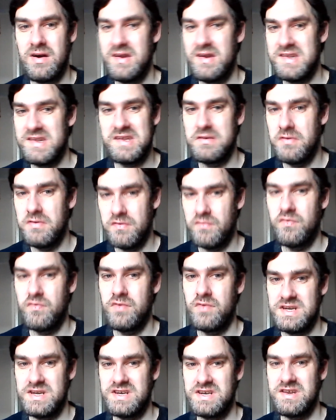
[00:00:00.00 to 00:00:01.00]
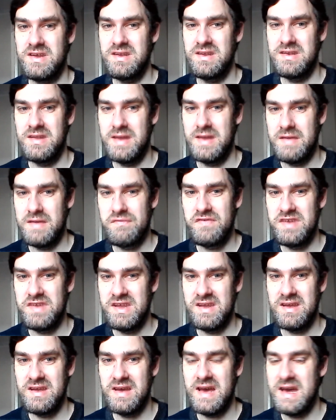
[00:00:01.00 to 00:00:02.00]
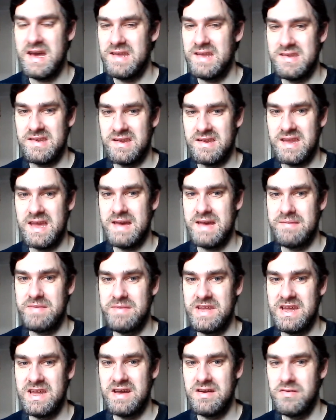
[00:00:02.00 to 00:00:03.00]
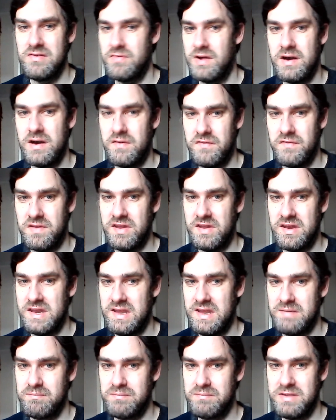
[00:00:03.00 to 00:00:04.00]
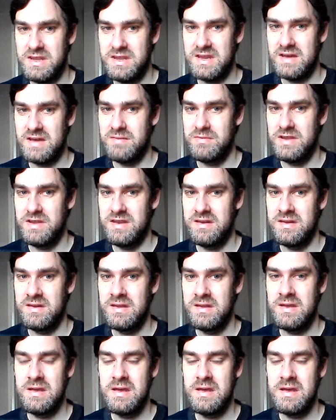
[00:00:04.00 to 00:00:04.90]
I sort of wish they'd left it as a cameo rather than him becoming